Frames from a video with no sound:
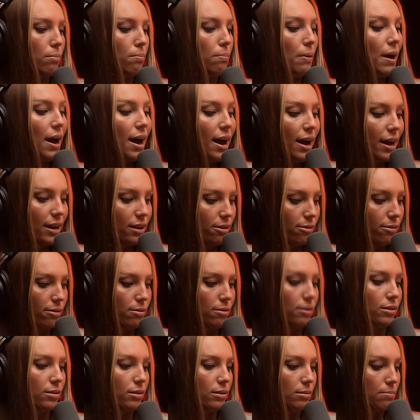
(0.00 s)
But
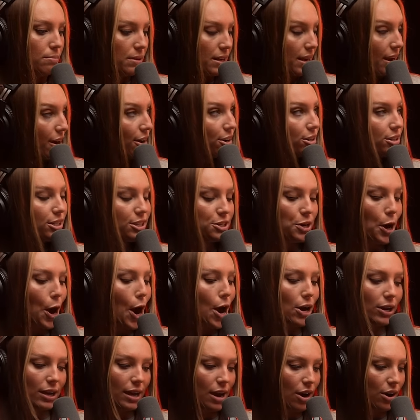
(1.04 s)
Pierre did
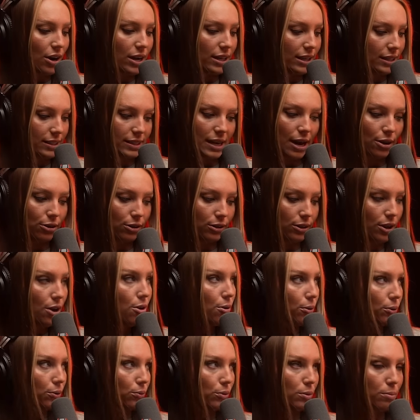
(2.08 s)
not carry this out
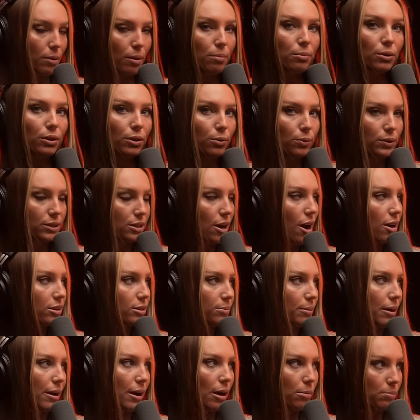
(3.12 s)
alone. Remember that we talked
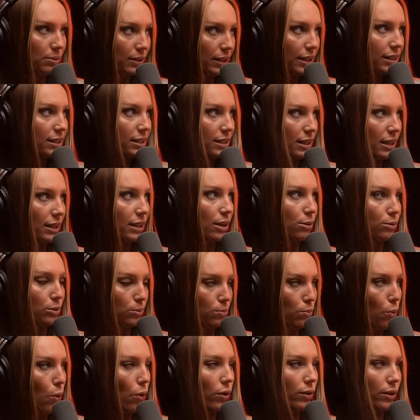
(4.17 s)
about how police think there was
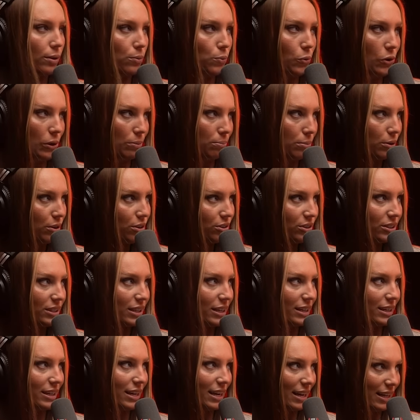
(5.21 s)
more than one
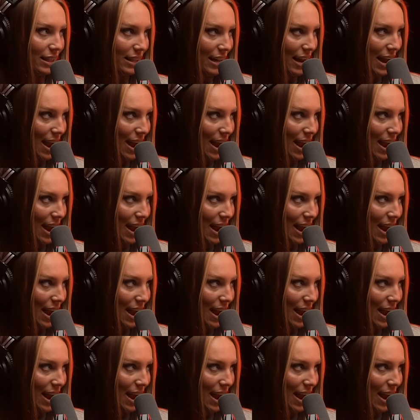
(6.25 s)
person in the